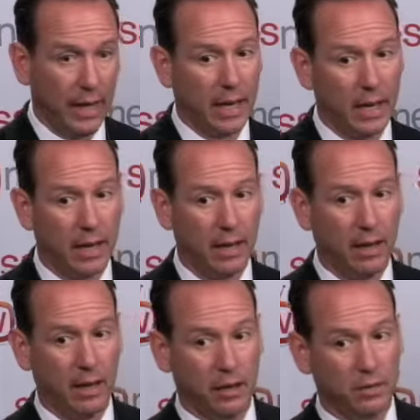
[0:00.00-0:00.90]

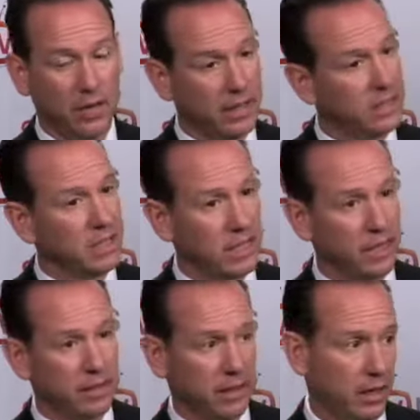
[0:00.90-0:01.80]
And it's very easy to
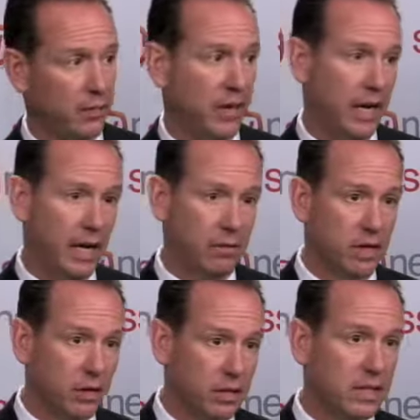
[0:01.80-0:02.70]
calculate. If you have
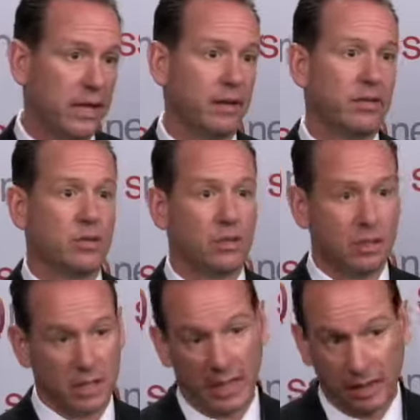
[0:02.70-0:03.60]
100 sites
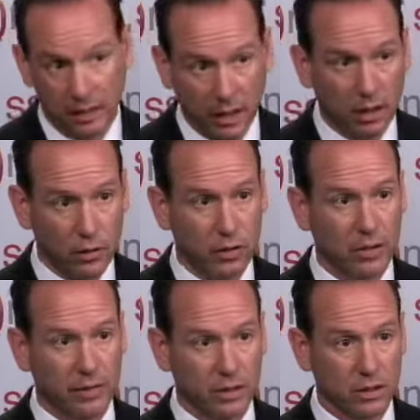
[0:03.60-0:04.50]
today, you need 100
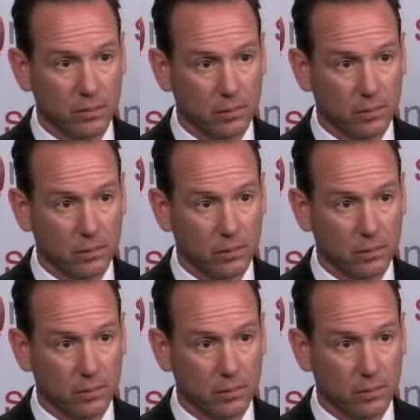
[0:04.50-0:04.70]
servers.